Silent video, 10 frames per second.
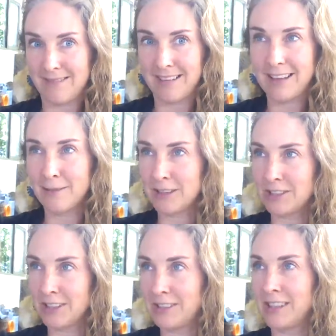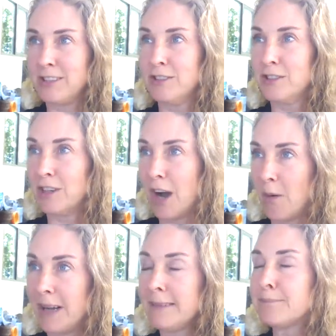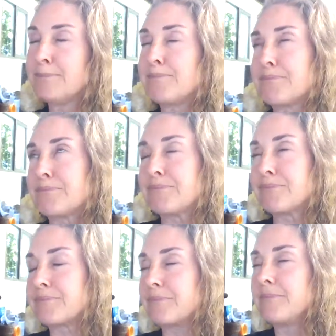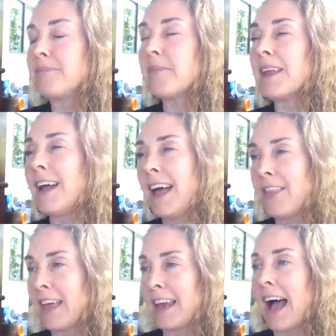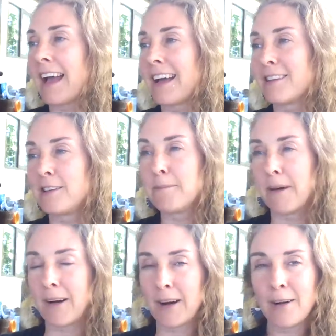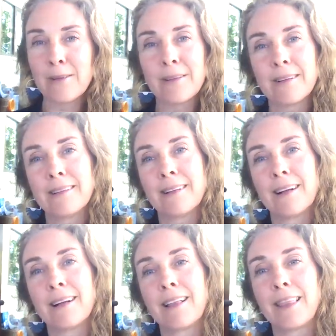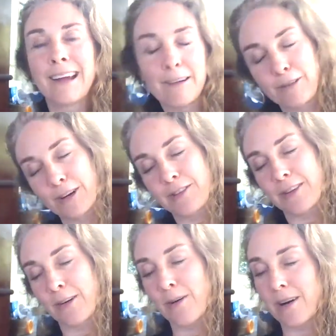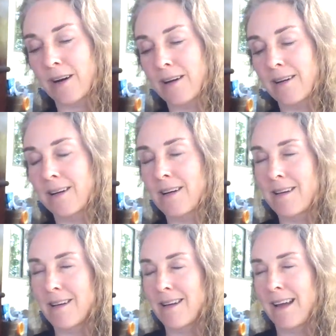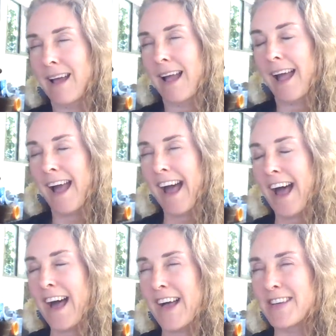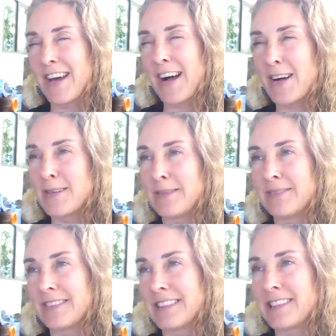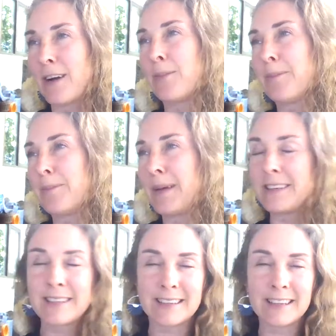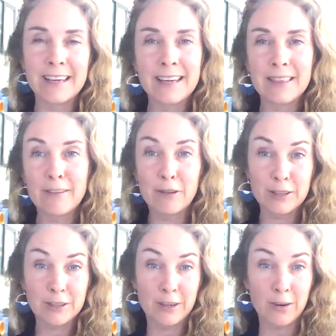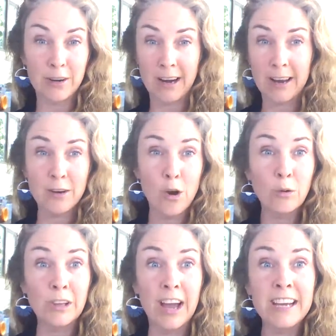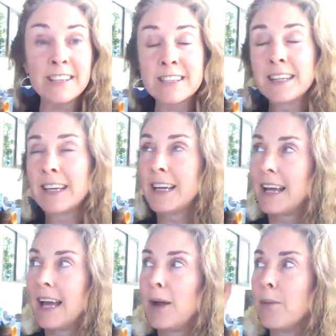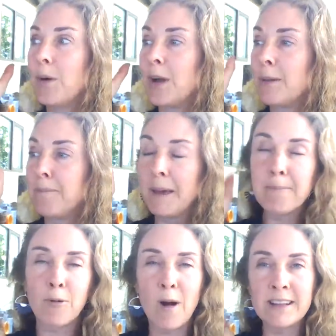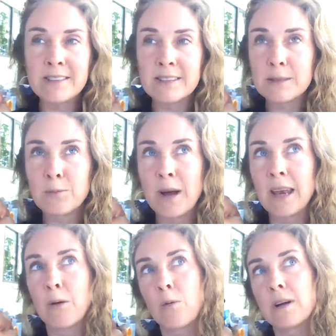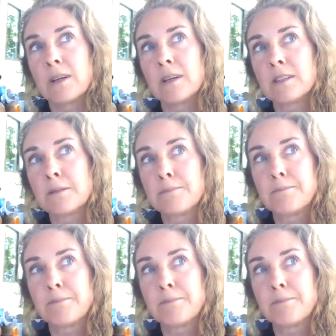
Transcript: resistance to going. And then I had to borrow their voice recorder. And so basically, the voice recorder had no light. It would beep once when it was